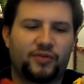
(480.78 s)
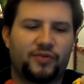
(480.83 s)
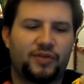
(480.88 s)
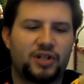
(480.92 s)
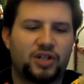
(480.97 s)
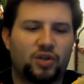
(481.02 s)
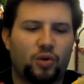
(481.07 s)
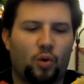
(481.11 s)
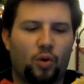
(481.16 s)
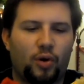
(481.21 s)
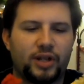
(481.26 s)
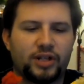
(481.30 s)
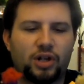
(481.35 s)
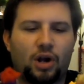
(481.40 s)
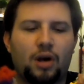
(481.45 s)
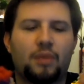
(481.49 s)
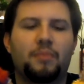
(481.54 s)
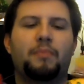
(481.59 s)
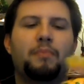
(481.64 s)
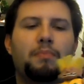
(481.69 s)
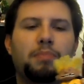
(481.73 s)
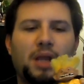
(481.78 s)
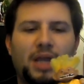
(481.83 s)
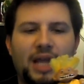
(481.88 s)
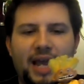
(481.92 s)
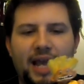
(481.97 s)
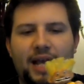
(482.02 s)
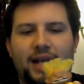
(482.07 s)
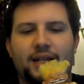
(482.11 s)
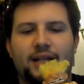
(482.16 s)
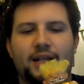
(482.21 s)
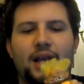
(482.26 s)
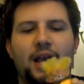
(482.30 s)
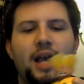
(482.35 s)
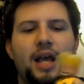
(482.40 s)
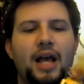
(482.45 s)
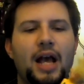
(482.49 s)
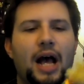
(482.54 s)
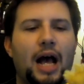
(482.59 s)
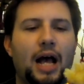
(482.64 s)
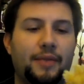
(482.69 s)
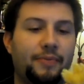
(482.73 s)
for these toys are bland.
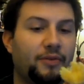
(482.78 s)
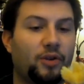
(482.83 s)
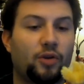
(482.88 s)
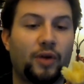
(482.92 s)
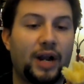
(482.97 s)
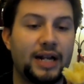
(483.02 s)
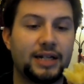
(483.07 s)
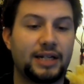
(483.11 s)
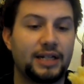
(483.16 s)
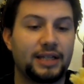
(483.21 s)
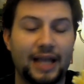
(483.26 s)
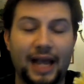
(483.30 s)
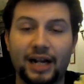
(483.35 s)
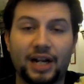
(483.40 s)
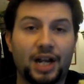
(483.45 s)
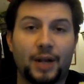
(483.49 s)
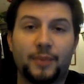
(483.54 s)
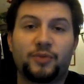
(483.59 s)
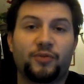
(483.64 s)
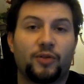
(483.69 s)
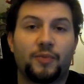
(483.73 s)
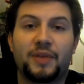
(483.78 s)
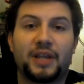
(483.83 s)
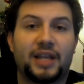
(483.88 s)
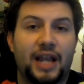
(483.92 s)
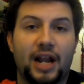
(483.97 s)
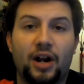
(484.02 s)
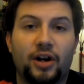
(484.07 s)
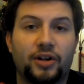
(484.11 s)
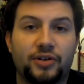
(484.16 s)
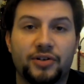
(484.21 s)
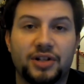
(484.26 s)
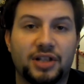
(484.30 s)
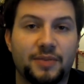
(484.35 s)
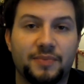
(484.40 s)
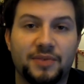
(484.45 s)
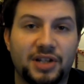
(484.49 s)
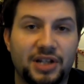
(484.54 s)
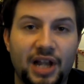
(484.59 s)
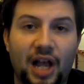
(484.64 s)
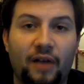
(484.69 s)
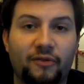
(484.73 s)
Granted, that comes from the characters
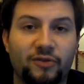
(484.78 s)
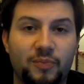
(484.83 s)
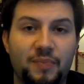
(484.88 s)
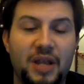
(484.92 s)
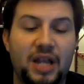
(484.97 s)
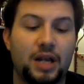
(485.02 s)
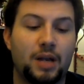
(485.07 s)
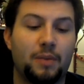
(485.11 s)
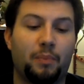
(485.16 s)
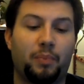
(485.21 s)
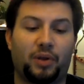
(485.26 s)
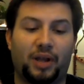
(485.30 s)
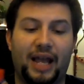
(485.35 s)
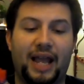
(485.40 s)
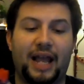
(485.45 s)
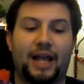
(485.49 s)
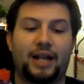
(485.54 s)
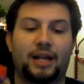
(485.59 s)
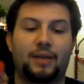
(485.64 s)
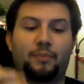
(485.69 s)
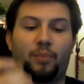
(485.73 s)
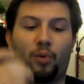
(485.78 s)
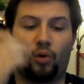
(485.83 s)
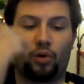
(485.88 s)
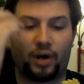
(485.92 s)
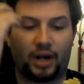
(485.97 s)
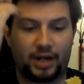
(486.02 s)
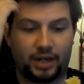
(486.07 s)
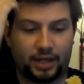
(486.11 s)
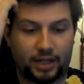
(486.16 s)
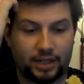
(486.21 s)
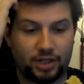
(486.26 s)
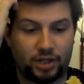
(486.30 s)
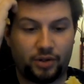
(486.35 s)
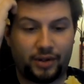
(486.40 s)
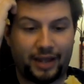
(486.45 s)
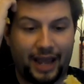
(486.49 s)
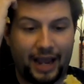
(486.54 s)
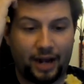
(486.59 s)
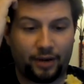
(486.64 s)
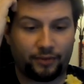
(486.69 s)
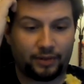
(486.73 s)
themselves being bland and boring, because you
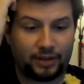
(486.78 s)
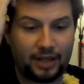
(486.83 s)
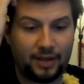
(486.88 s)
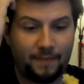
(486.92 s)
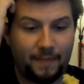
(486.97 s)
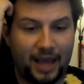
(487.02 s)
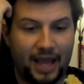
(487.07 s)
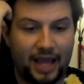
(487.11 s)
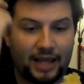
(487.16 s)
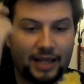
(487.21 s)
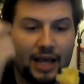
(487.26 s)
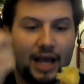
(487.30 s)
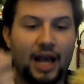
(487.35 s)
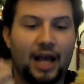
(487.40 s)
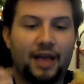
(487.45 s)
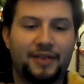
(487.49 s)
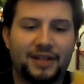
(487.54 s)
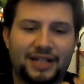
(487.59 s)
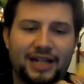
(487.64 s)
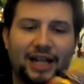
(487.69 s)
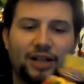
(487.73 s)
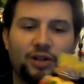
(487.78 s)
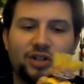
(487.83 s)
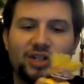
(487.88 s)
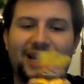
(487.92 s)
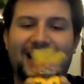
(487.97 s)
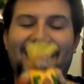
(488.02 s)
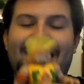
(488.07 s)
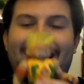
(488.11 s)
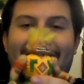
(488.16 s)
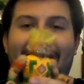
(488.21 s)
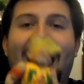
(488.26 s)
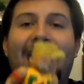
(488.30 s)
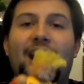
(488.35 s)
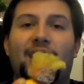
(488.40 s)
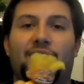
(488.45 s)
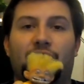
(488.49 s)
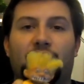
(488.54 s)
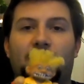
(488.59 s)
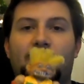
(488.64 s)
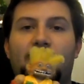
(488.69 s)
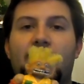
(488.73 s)
can't really make... This guy looks like
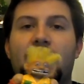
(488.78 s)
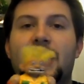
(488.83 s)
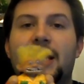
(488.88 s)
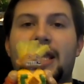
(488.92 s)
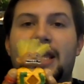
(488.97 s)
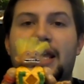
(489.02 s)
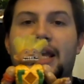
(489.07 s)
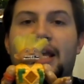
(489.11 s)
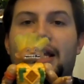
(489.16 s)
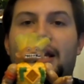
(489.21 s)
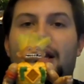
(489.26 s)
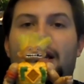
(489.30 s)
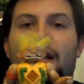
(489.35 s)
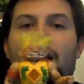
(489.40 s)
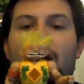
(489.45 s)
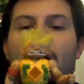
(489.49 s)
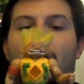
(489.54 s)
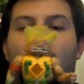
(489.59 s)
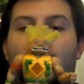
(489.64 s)
Guile in